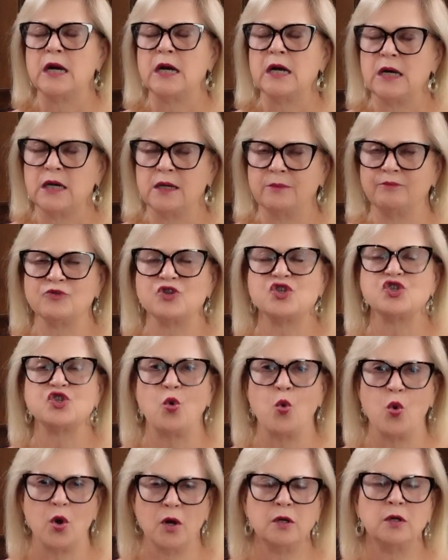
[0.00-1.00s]
um,
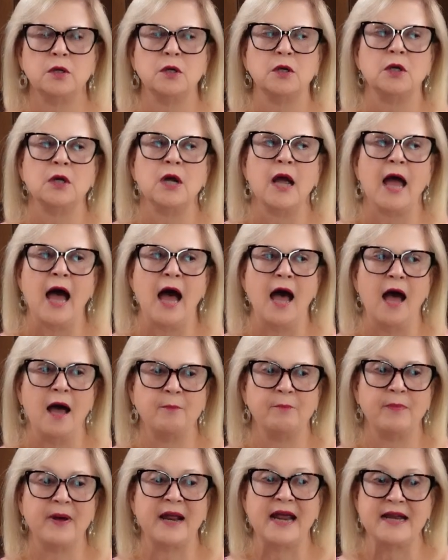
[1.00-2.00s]
sore.
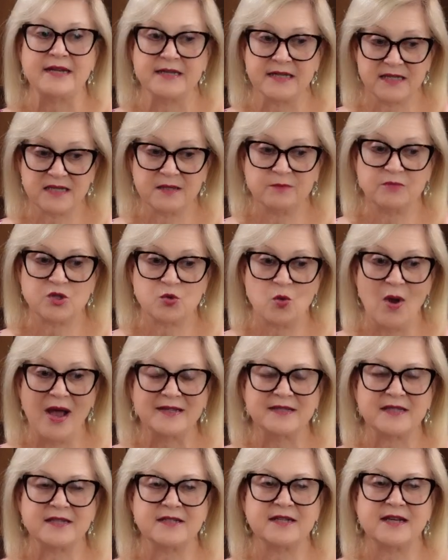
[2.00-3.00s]
Um, but I did some
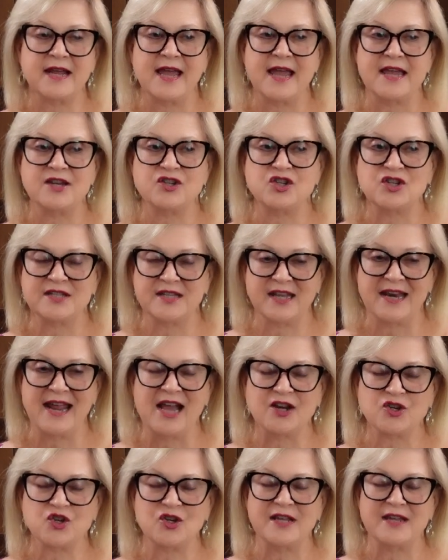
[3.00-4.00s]
squats today. She said
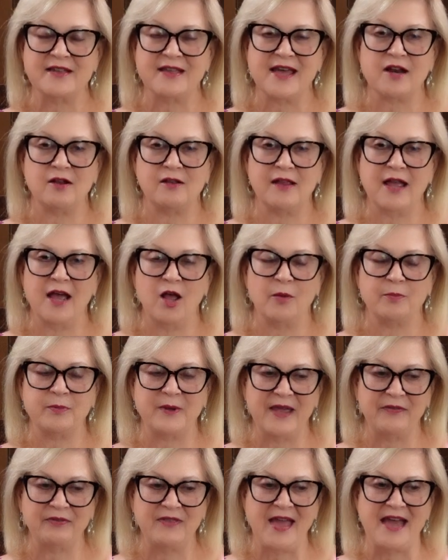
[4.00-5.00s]
actually that'll help
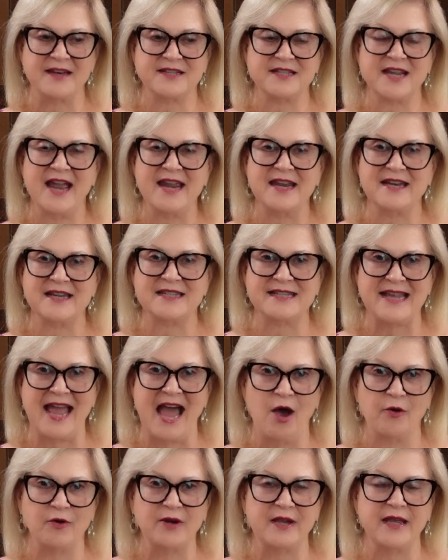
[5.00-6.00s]
get that tightness
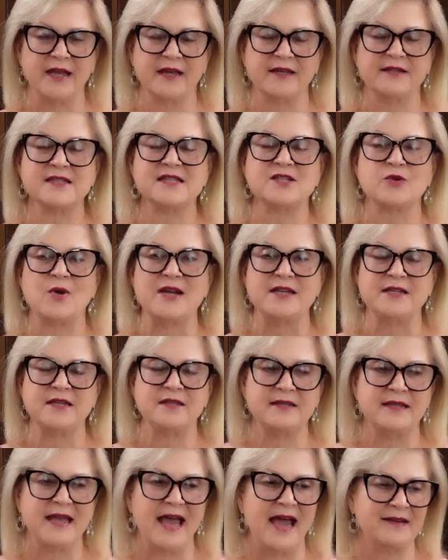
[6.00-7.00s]
out again. So I
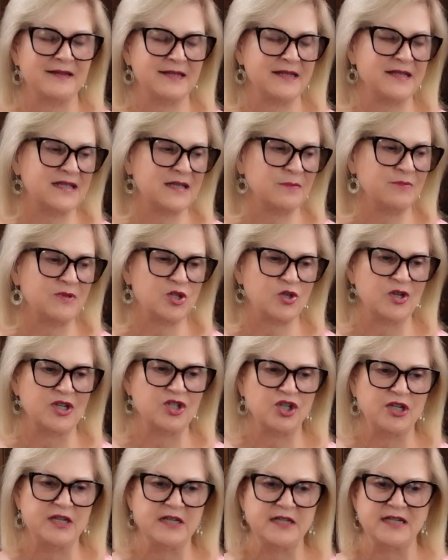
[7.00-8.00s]
did that, did some
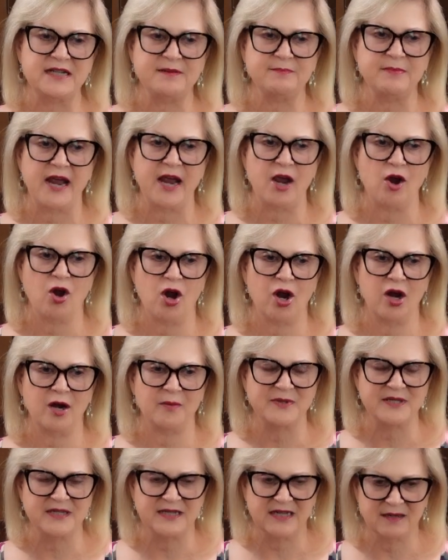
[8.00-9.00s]
stretching, did my
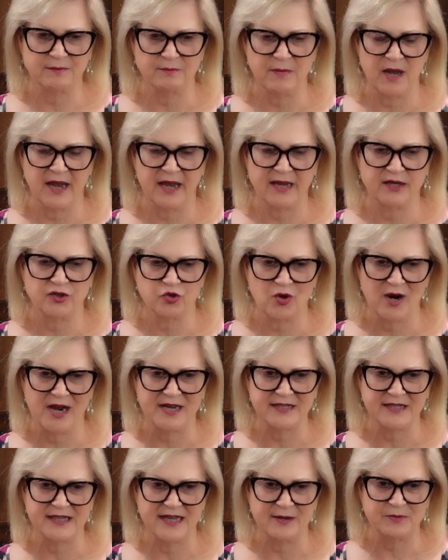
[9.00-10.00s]
arms, did my
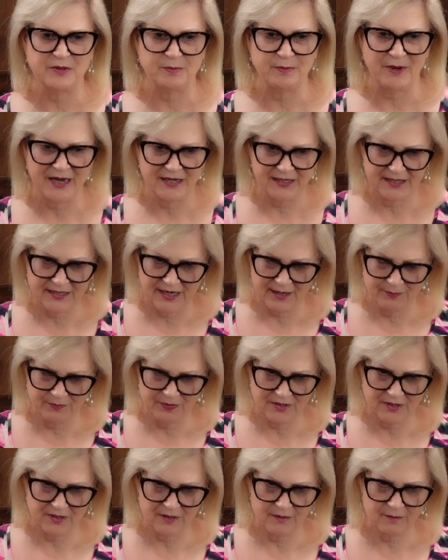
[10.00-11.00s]
triceps,
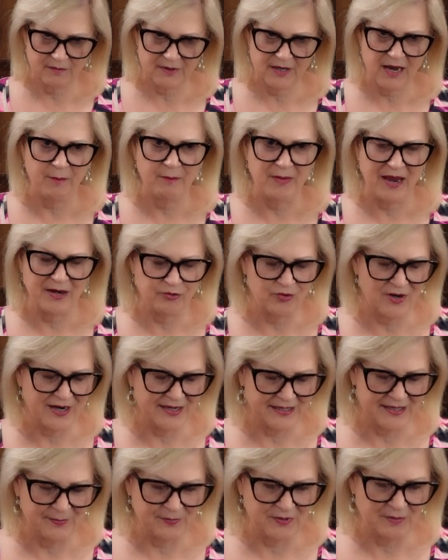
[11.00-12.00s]
biceps, not my
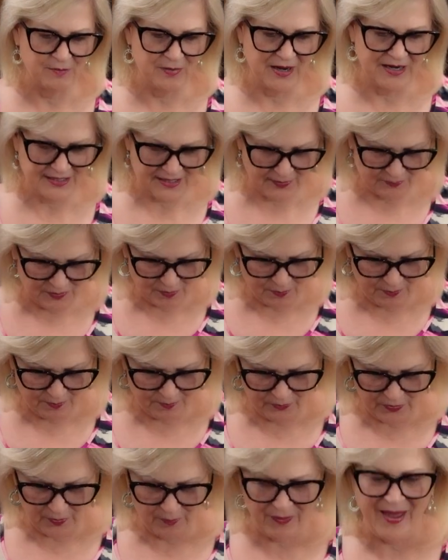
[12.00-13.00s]
triceps and biceps,
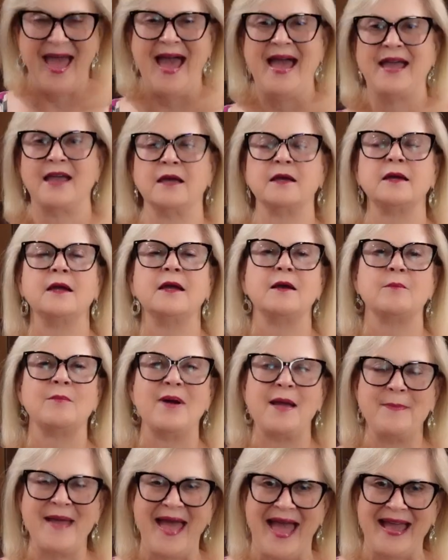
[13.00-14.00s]
the back,
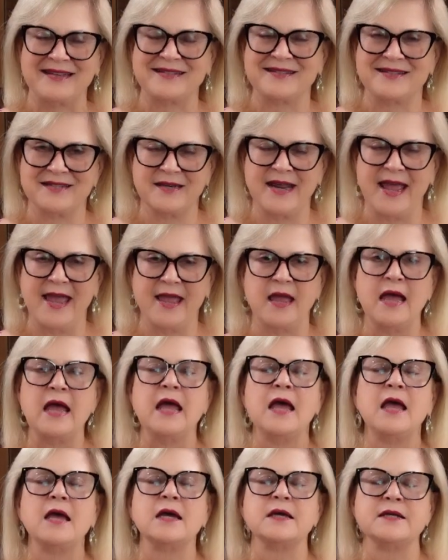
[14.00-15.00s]
my back today. Yeah, I
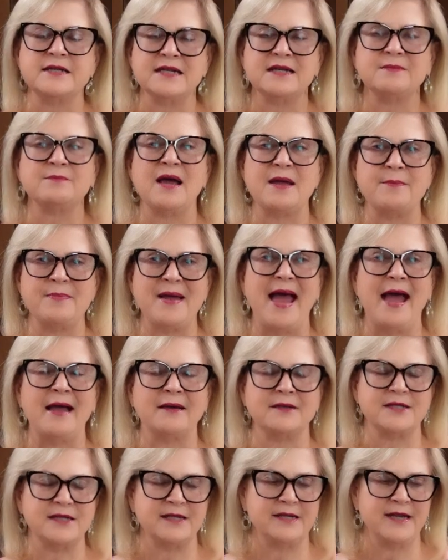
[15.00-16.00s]
need to get did over Did my there,
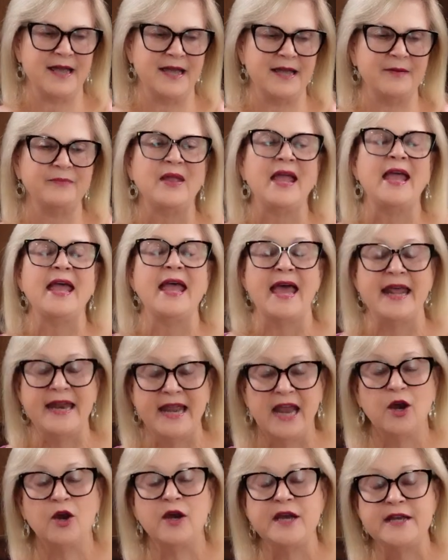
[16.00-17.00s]
back man. today. And
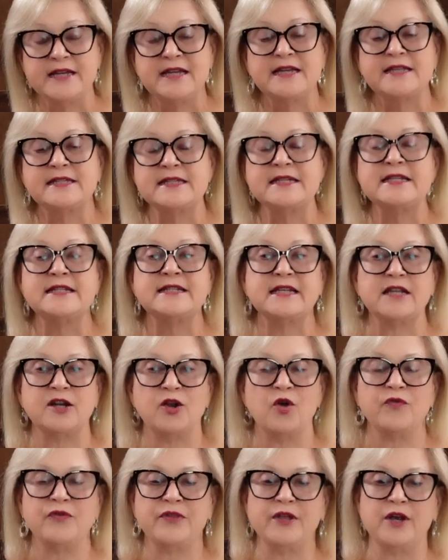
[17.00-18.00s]
Harry does need to get
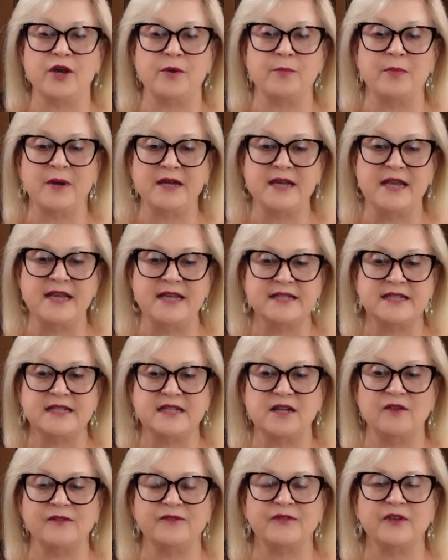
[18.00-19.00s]
over there, but he
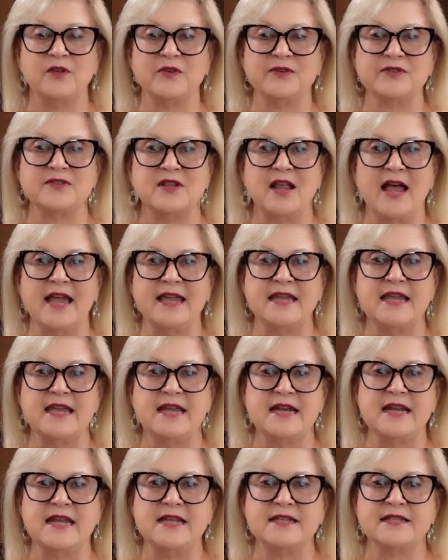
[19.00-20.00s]
still feels like
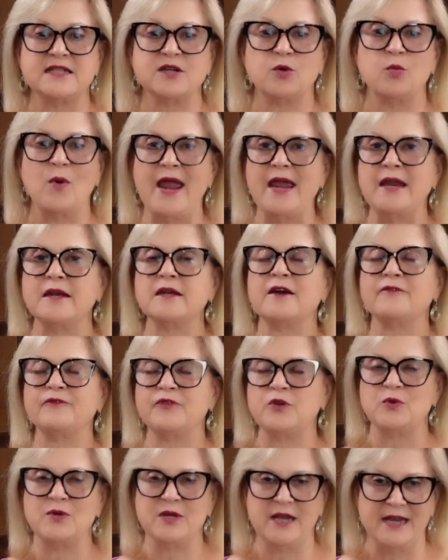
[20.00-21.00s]
he needs to wait a
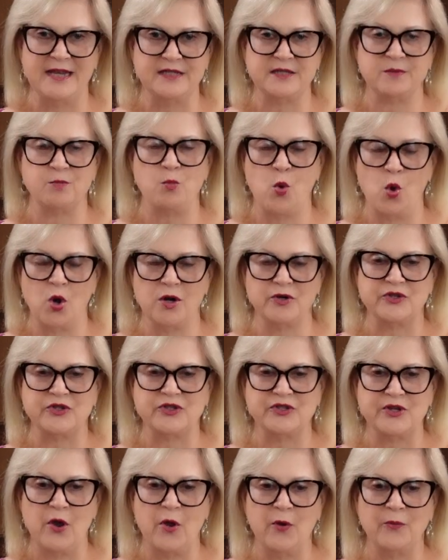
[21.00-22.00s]
few days more.
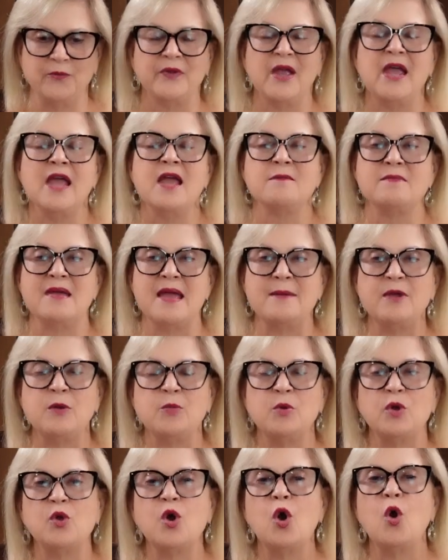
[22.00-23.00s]
So maybe
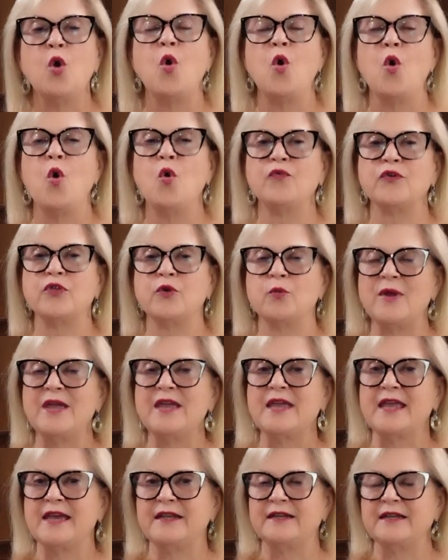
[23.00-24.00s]
we'll go over the
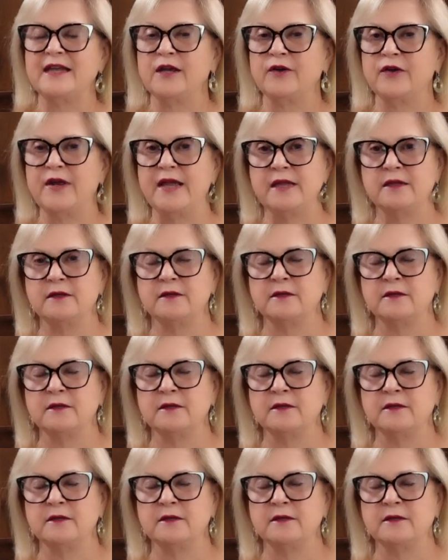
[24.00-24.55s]
weekend, Harry.